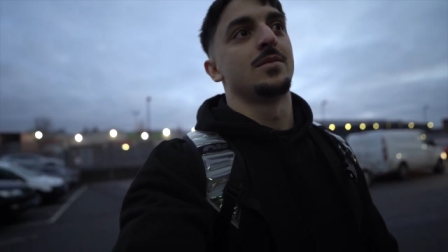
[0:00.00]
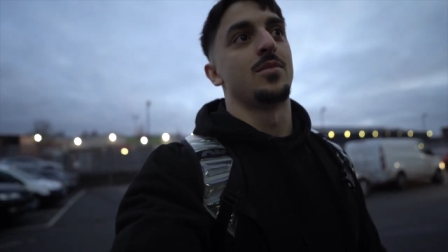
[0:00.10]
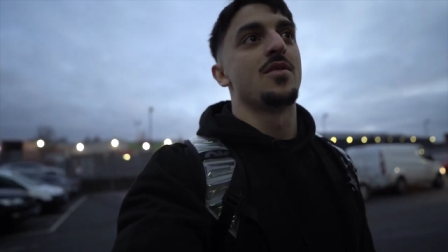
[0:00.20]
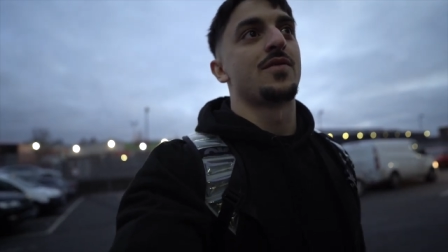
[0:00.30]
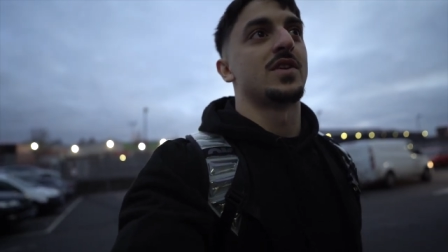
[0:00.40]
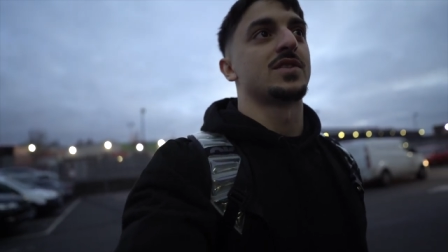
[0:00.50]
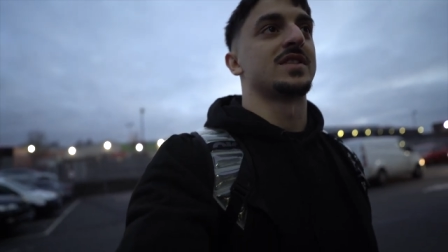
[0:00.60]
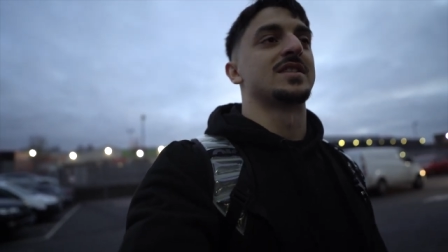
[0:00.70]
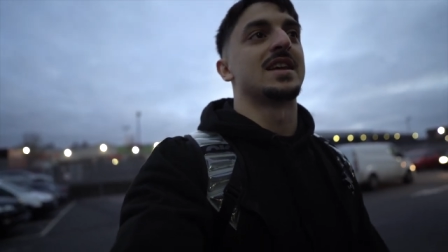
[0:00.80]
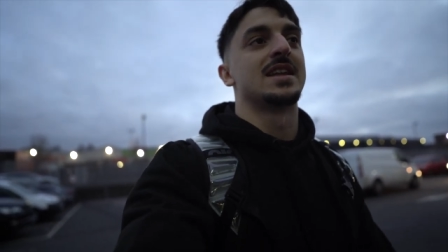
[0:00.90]
both of us
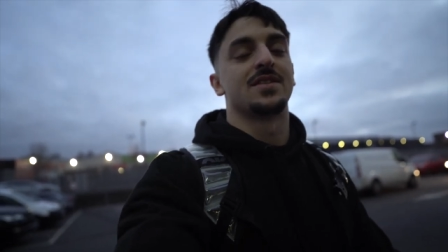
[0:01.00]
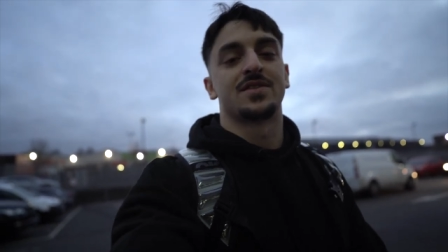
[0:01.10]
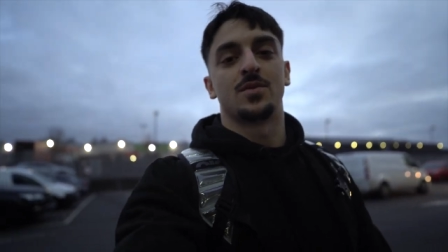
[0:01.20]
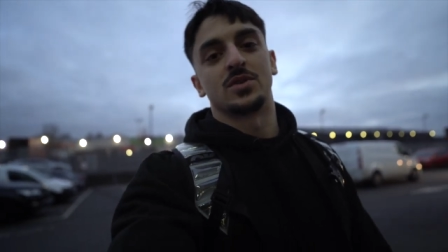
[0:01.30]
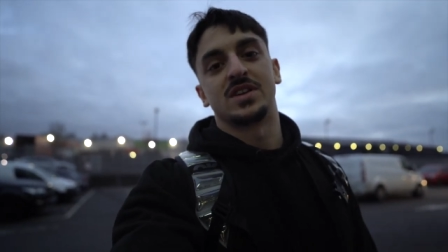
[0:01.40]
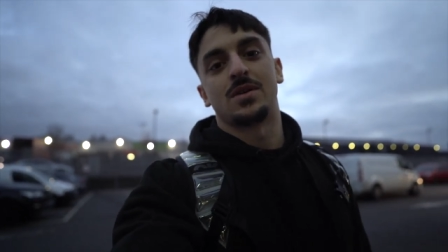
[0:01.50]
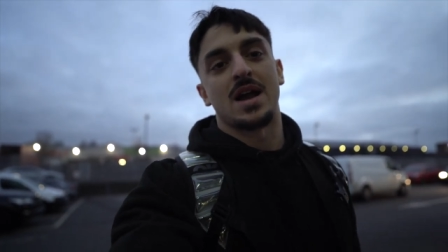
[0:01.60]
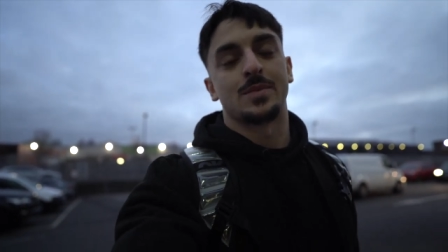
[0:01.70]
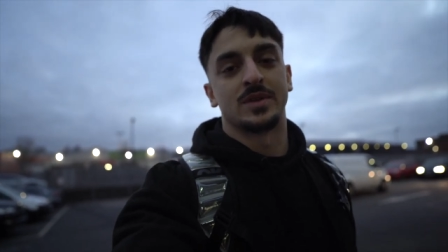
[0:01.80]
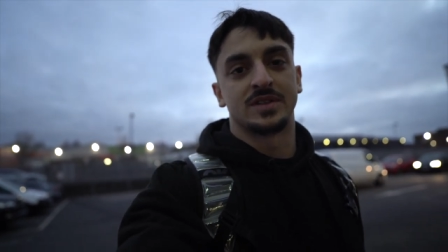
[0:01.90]
as a deadlift. We'll see what
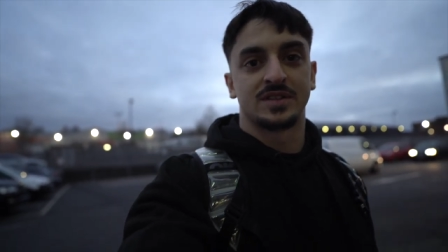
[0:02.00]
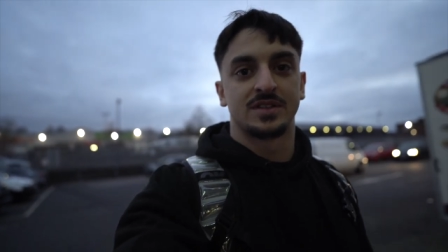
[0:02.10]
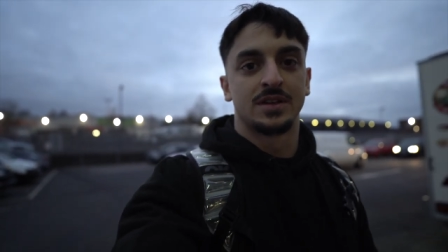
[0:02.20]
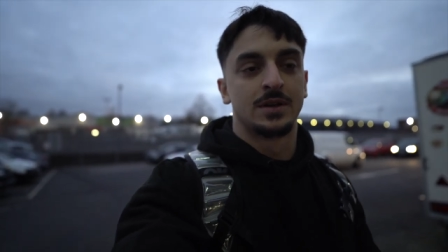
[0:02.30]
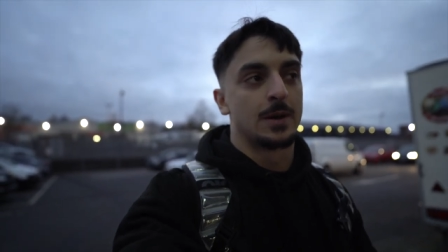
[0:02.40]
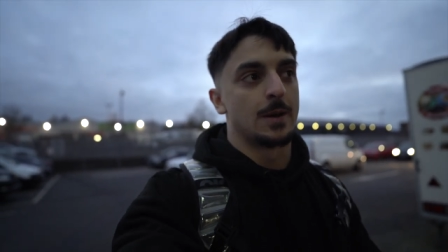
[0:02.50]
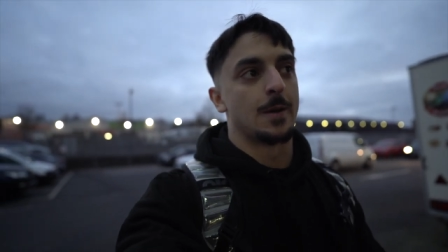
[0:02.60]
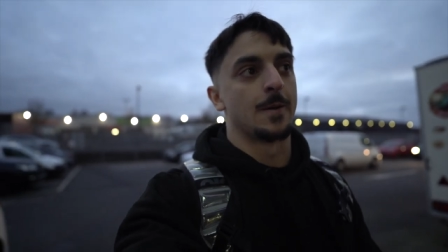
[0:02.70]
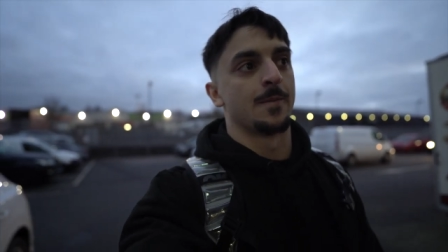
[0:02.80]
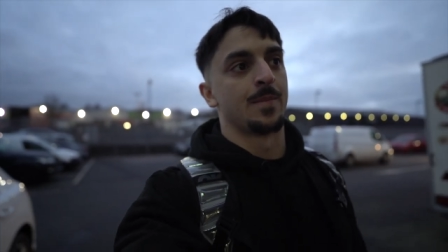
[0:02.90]
happens.
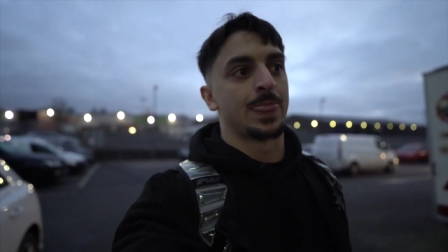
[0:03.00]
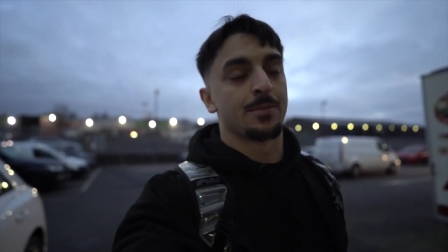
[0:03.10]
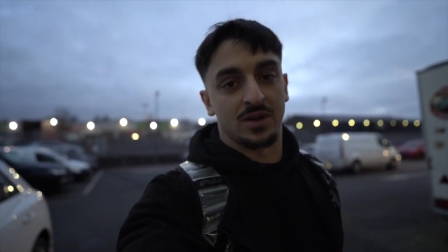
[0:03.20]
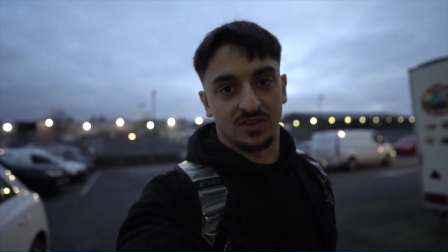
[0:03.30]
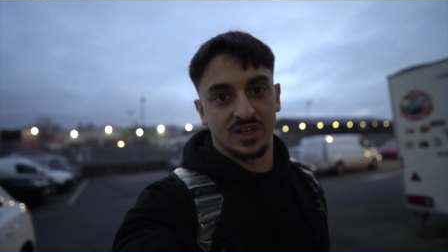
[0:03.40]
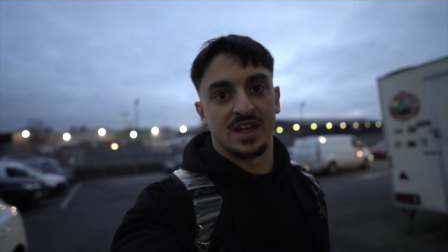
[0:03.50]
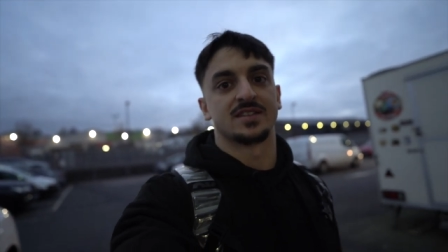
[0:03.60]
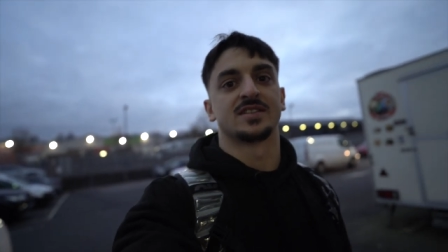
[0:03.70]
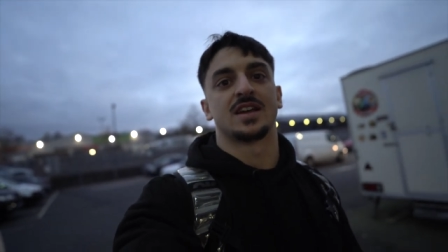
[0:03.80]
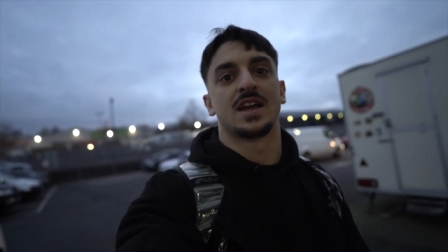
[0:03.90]
Um, but I'll see you guys
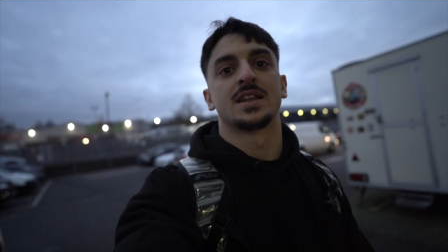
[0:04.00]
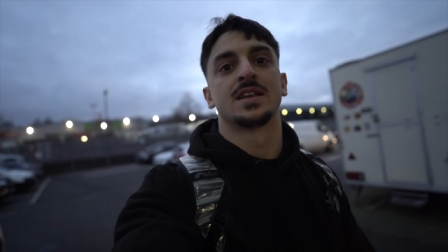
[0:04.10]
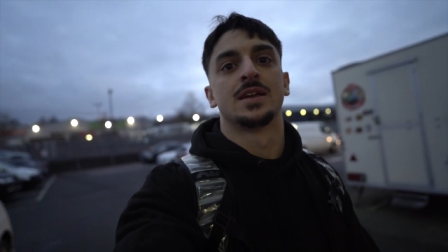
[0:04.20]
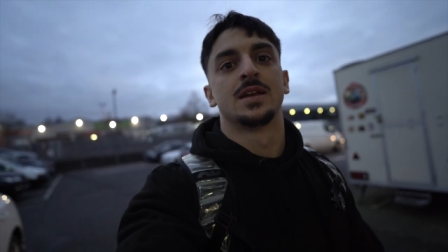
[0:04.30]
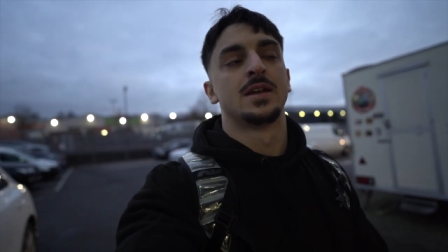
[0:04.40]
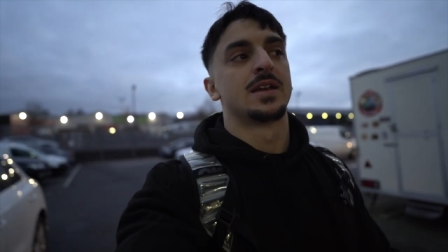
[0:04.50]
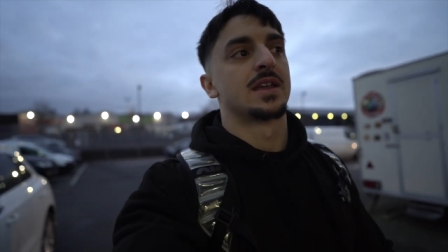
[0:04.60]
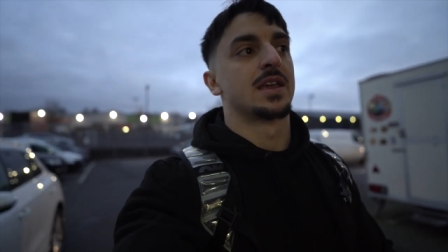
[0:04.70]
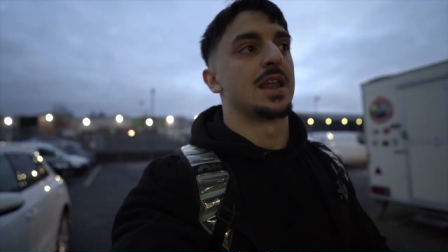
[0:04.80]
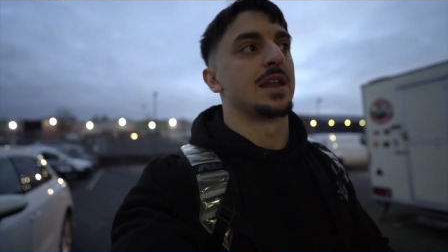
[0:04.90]
inside,
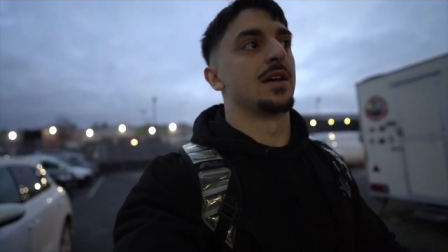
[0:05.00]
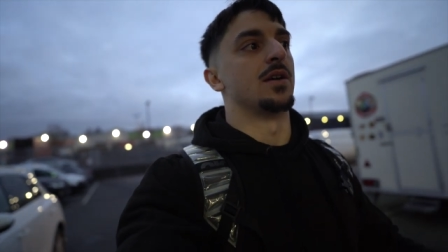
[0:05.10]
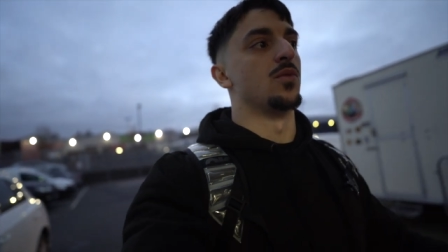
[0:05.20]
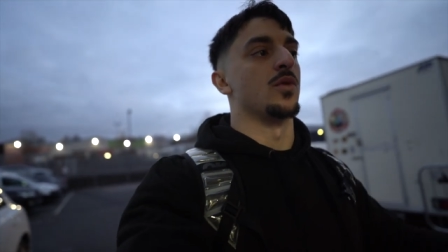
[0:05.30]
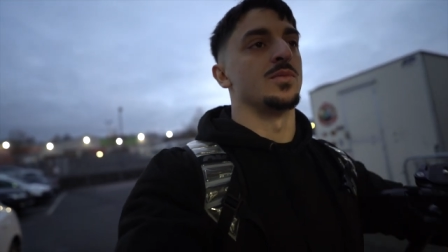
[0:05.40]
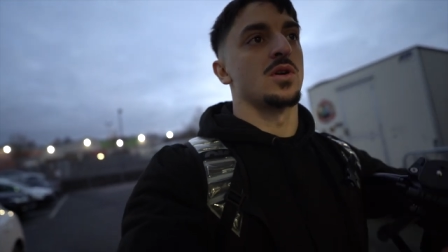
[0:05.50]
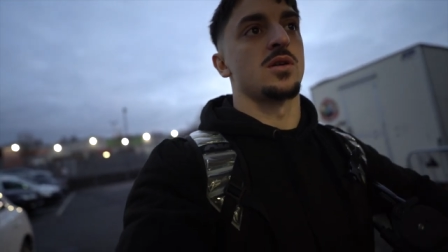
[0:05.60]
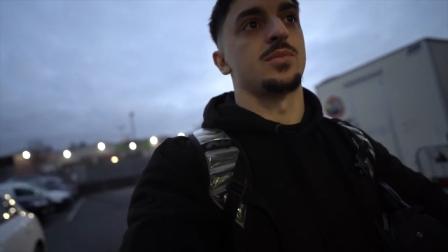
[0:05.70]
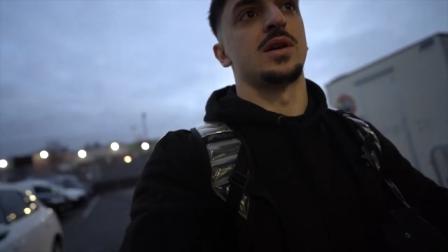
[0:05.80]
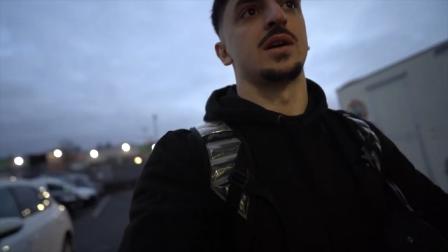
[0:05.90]
get uh, warmed
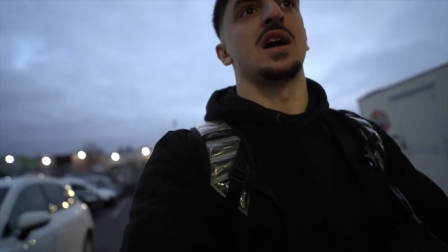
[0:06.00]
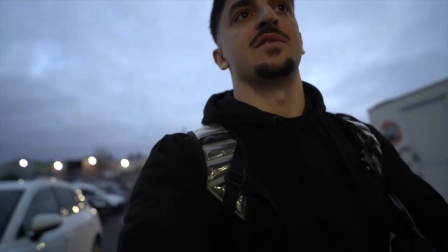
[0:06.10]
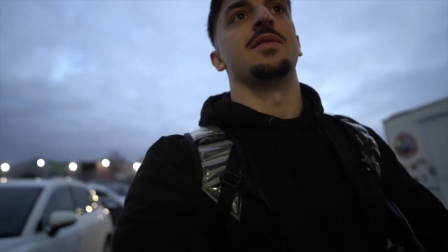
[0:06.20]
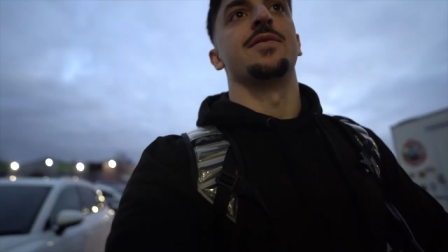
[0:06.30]
up, have my